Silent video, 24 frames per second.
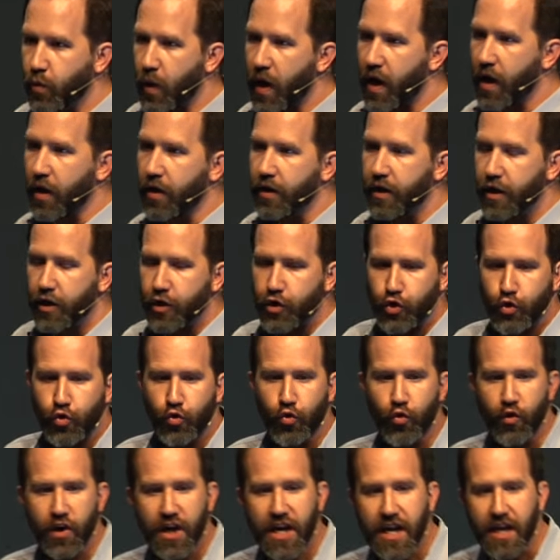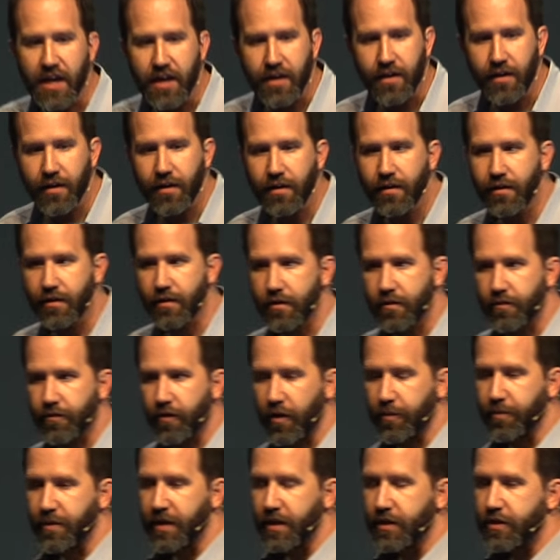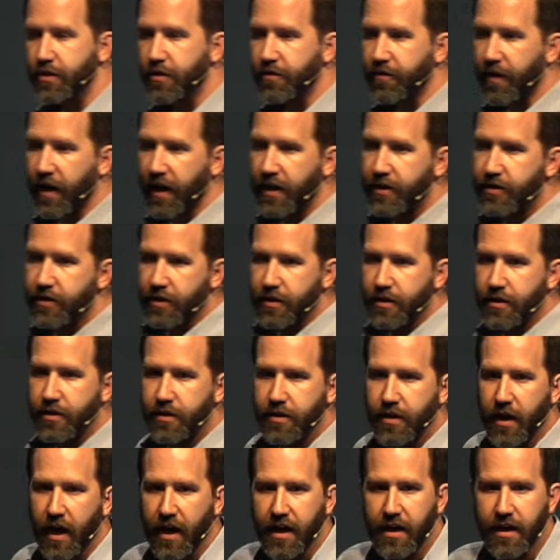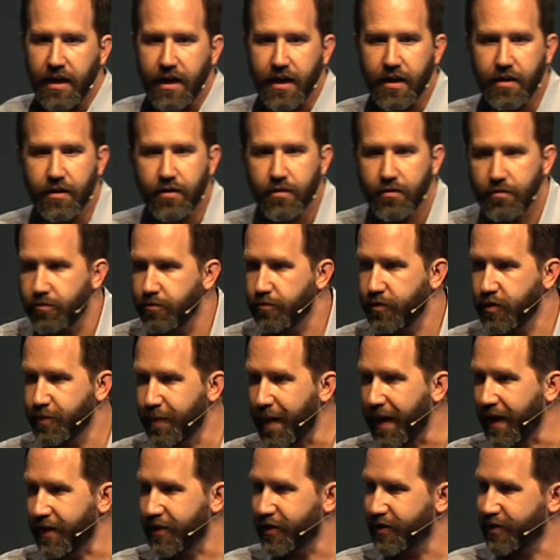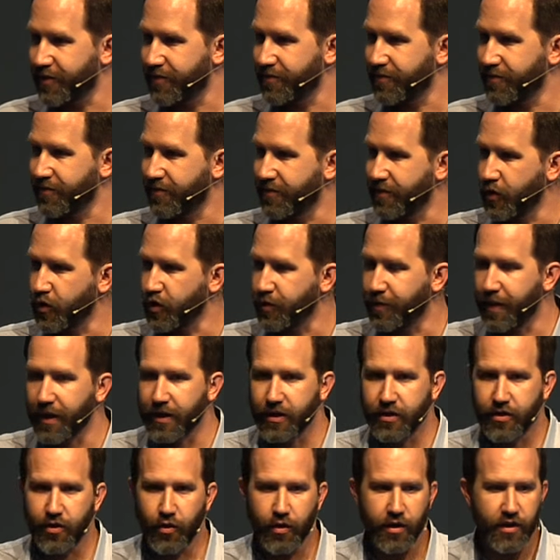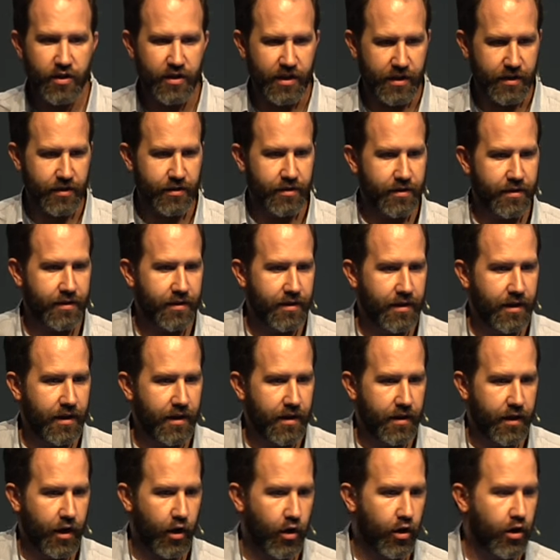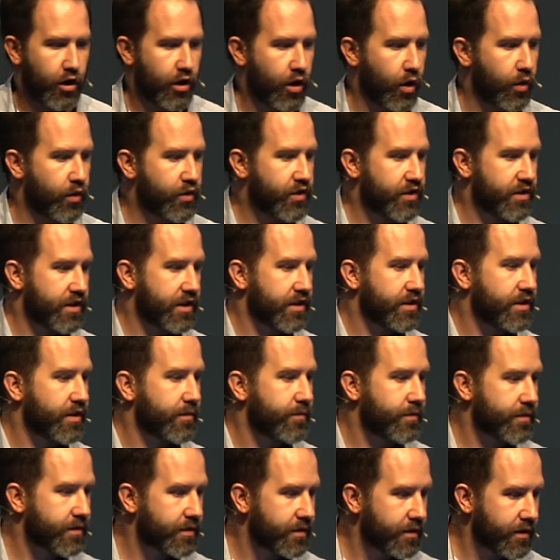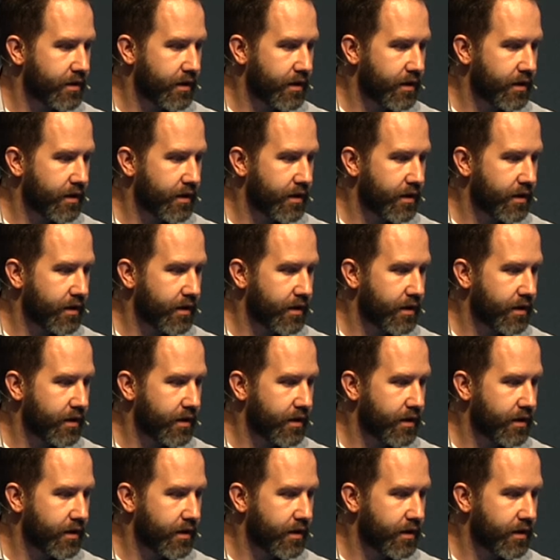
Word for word: Well, to read from these devices, I need specs. Those specs don't exist. They are closed systems.